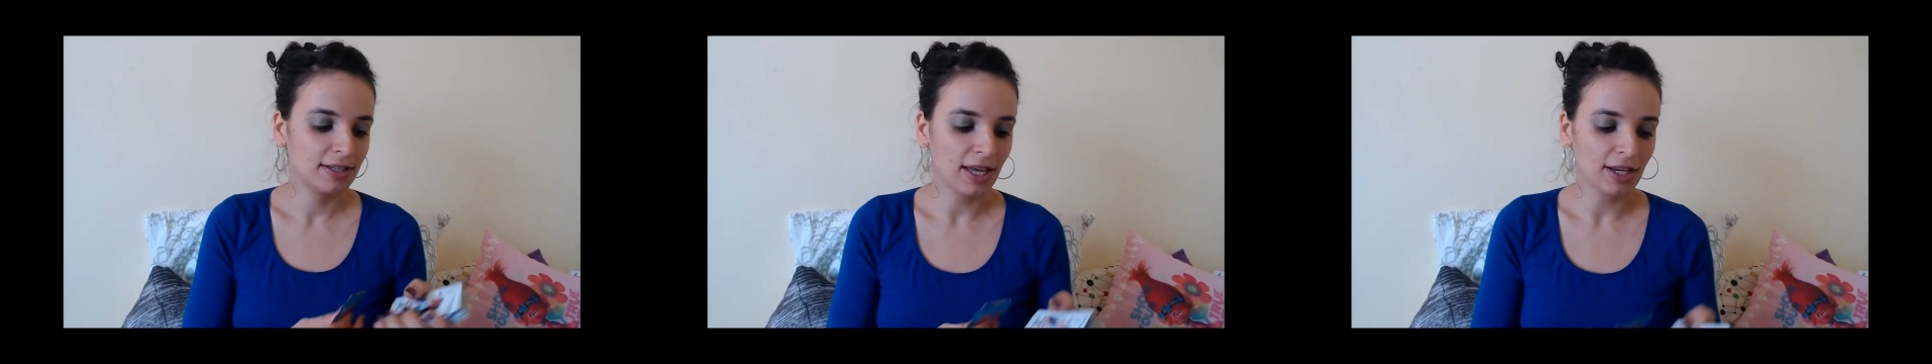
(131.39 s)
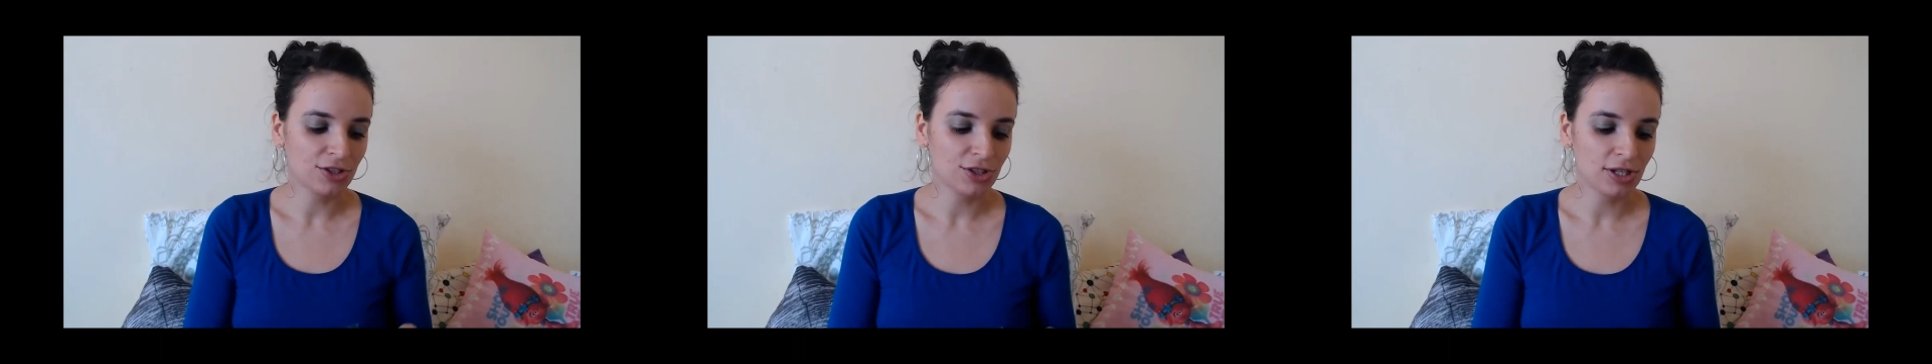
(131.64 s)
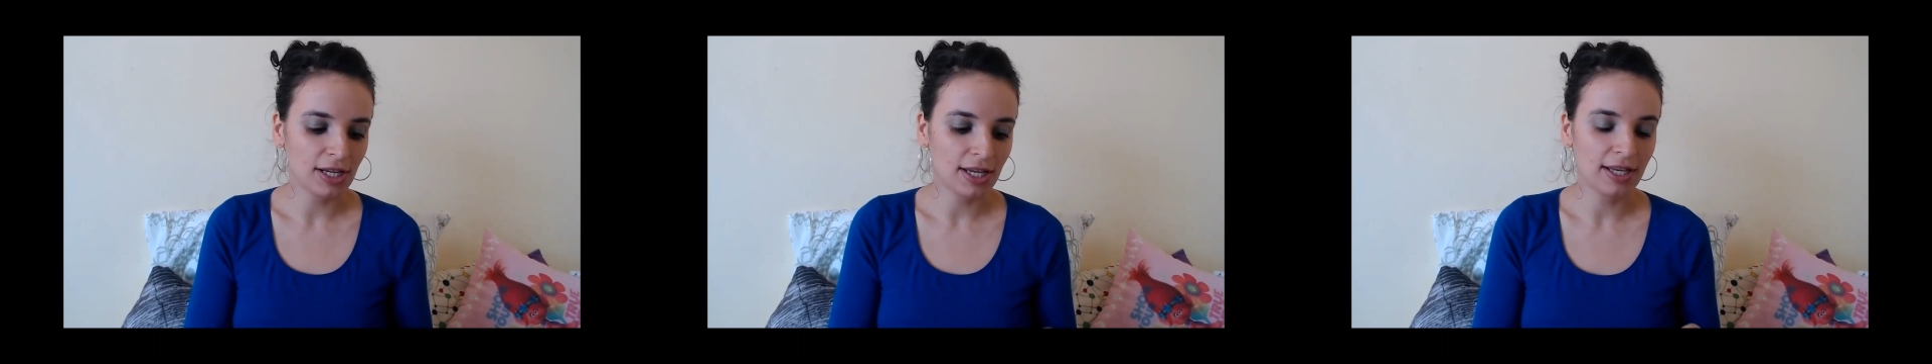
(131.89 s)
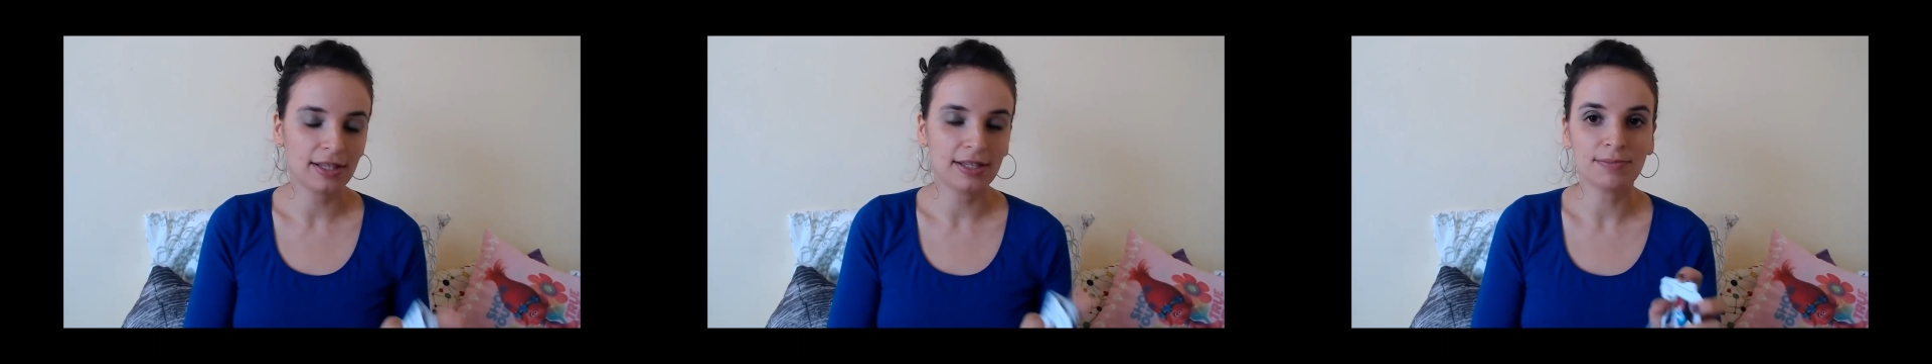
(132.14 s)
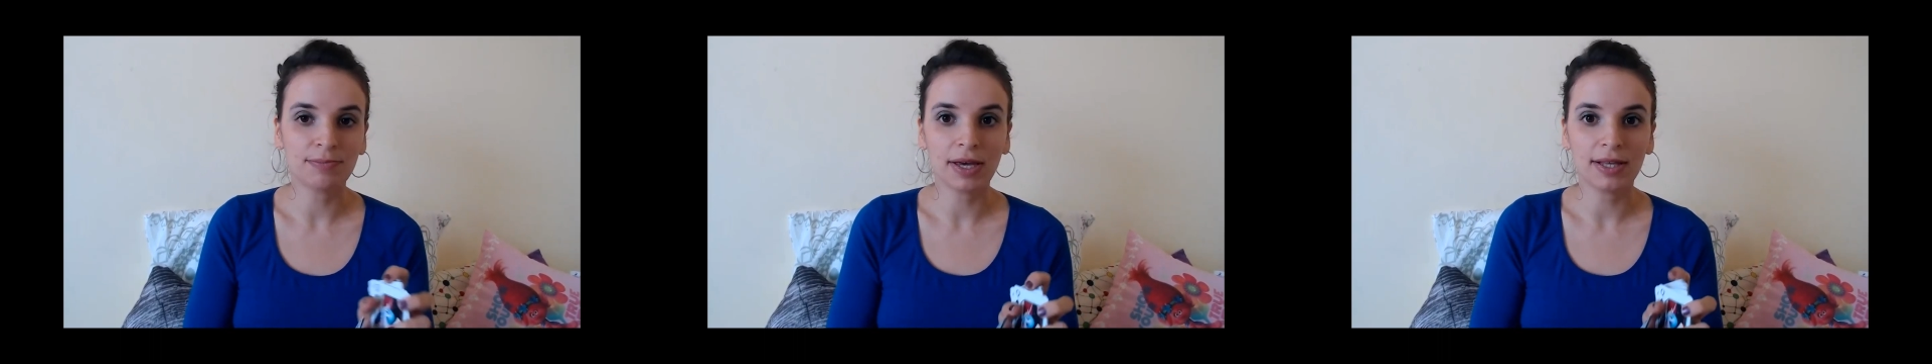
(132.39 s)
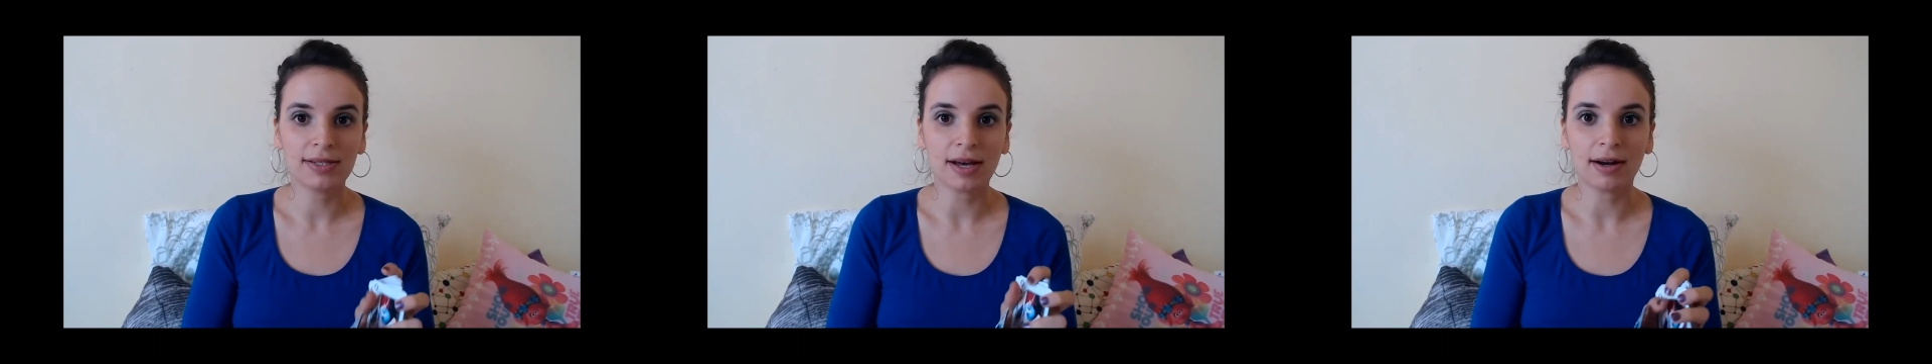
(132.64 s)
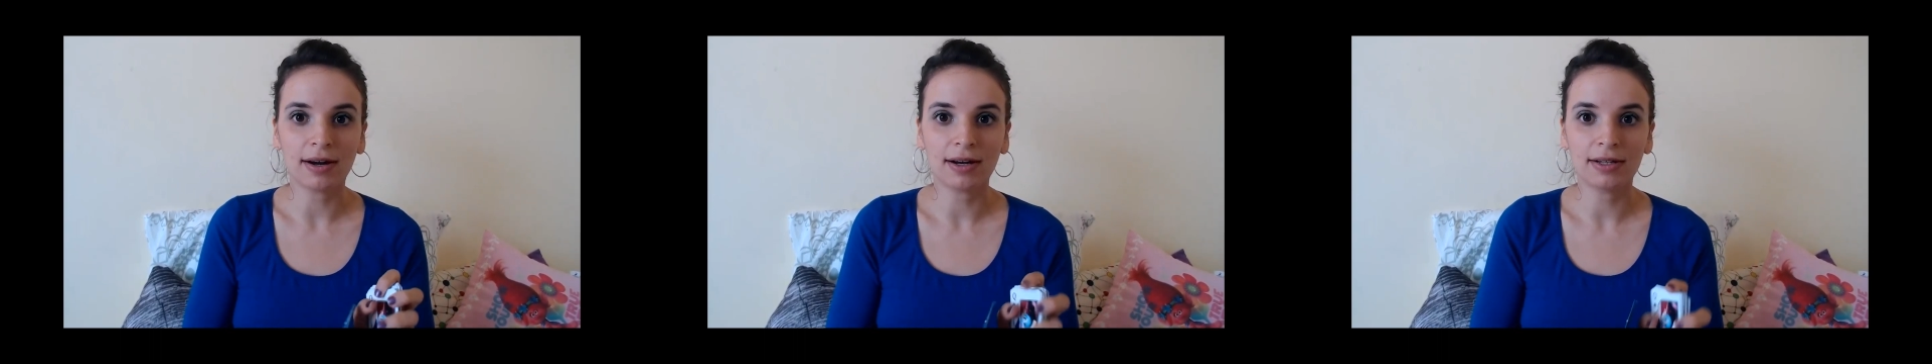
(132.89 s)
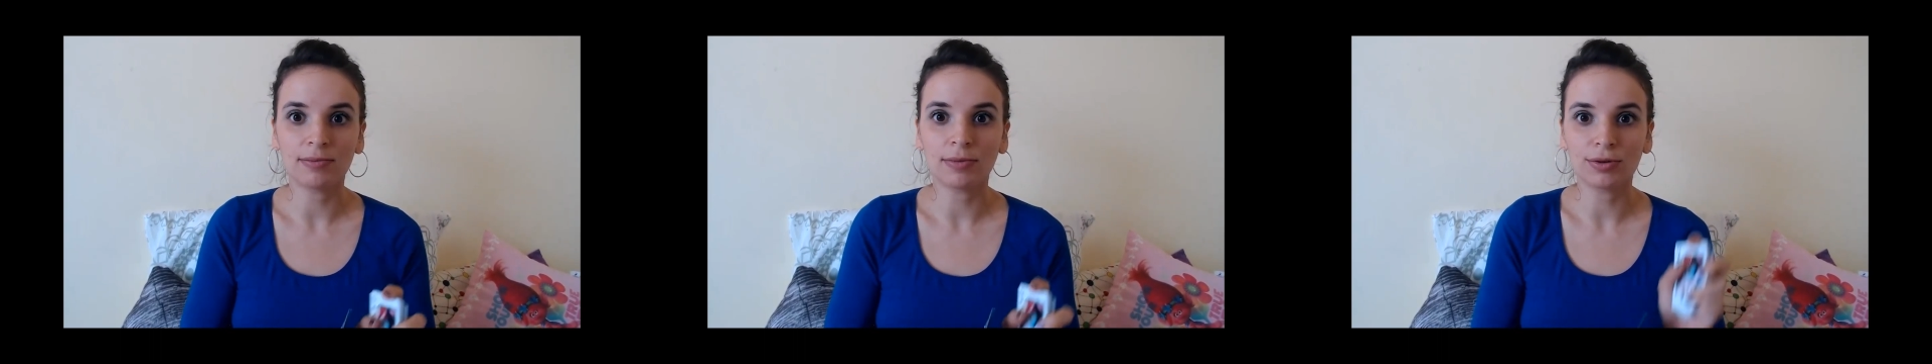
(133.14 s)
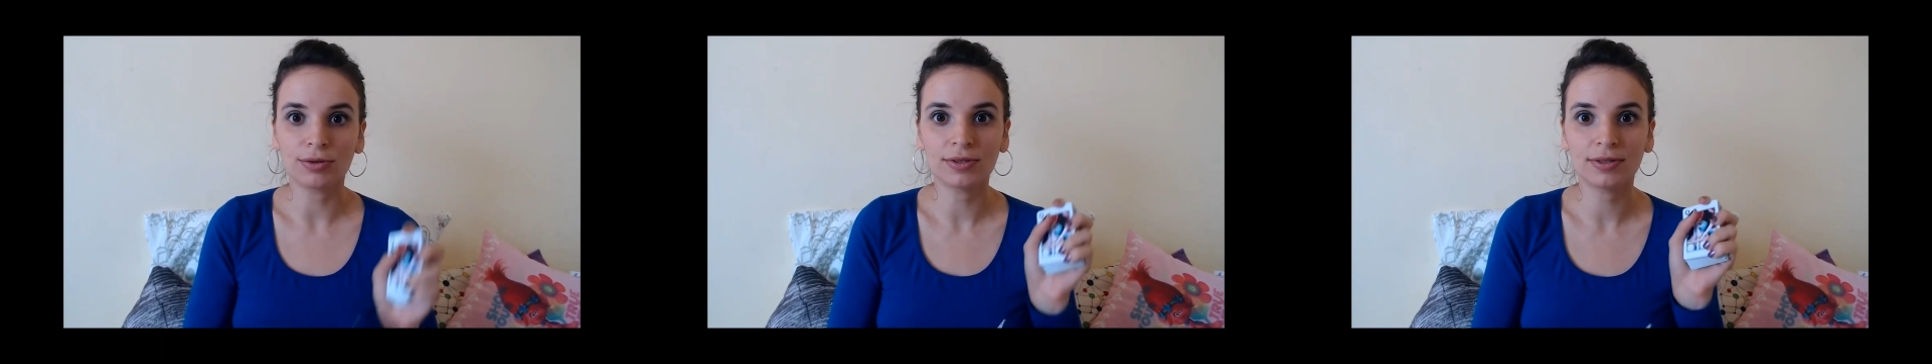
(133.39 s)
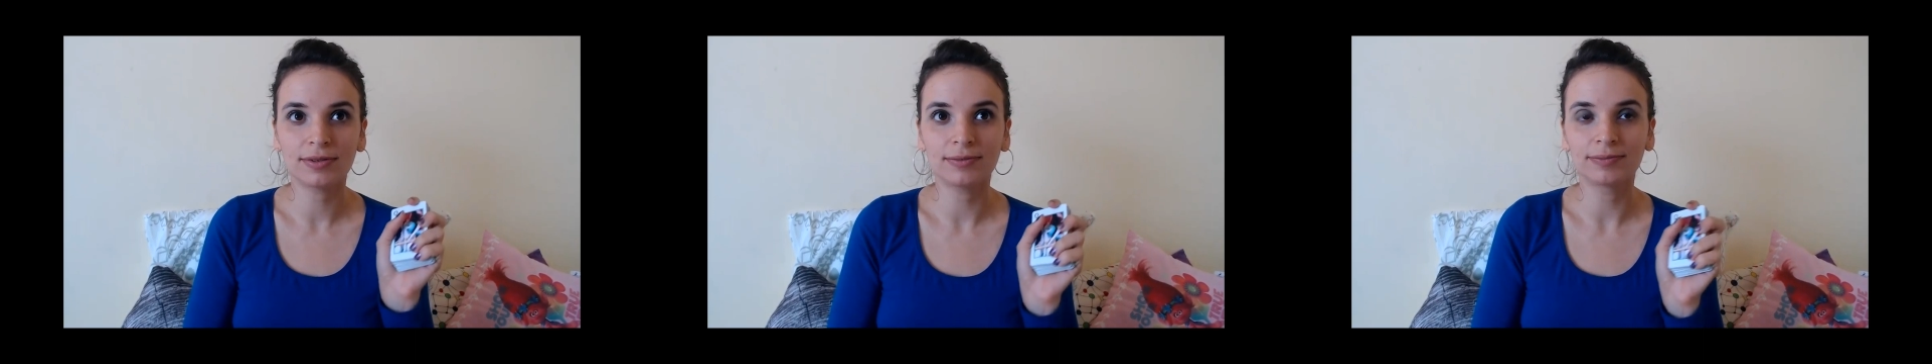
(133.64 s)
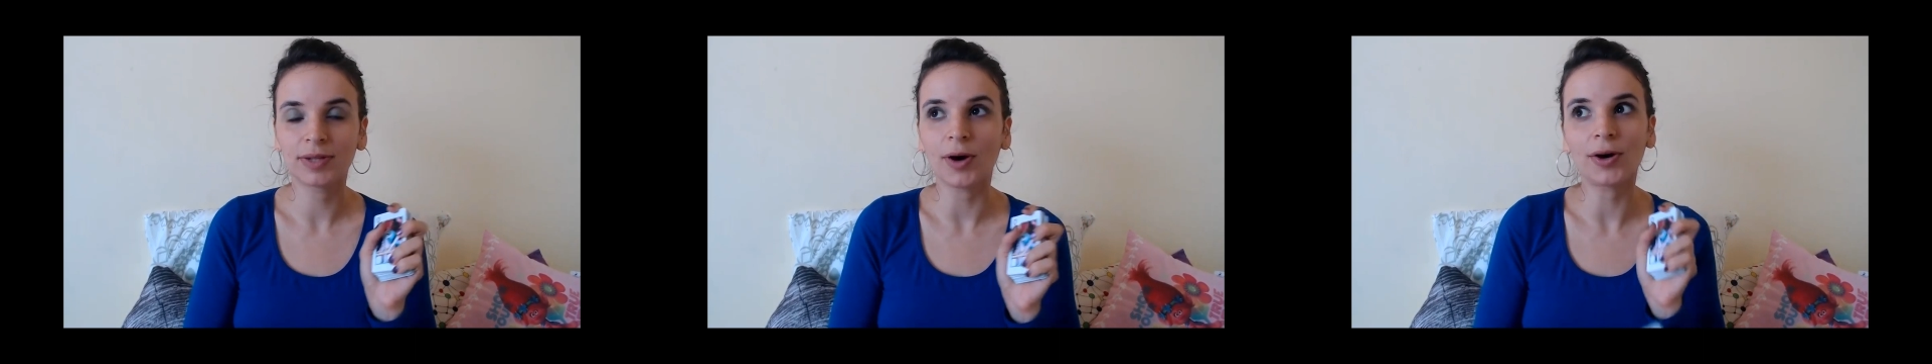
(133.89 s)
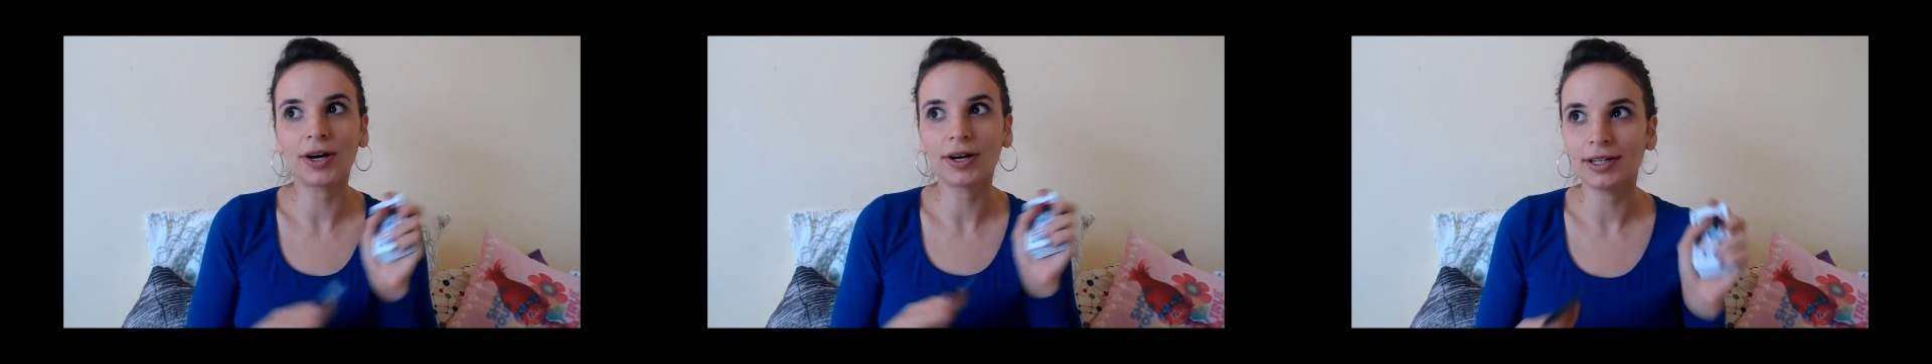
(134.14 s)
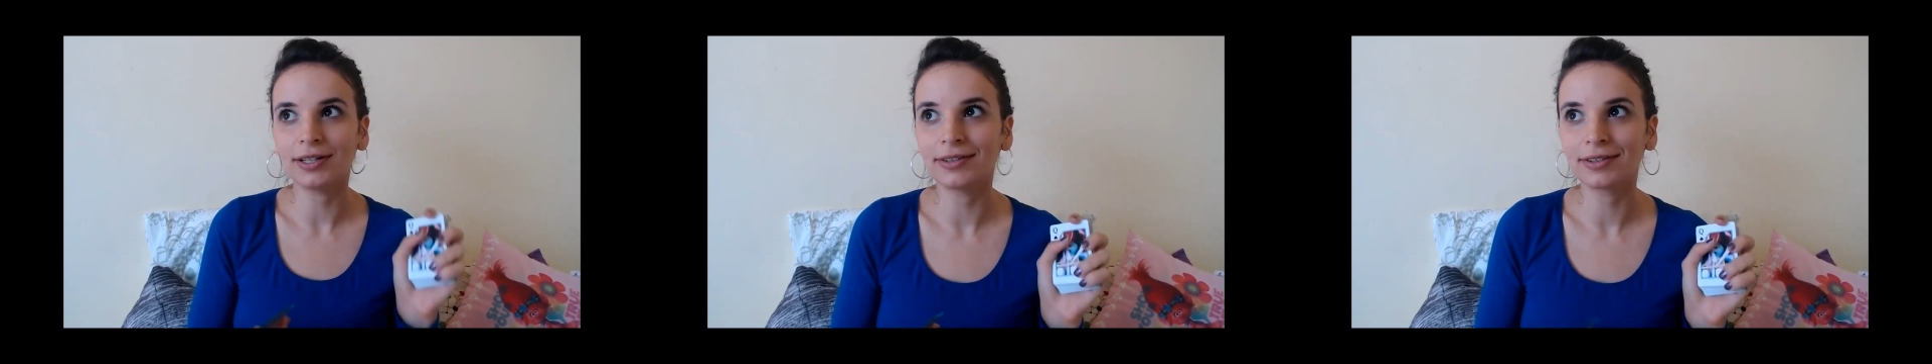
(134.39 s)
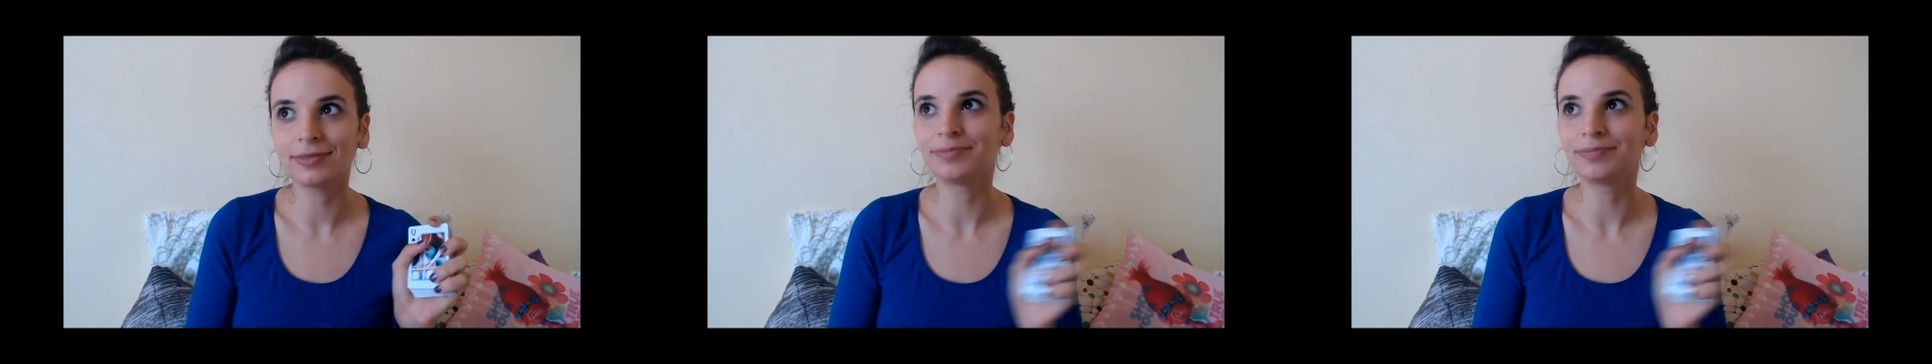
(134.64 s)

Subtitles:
Actually, the spades are the most occult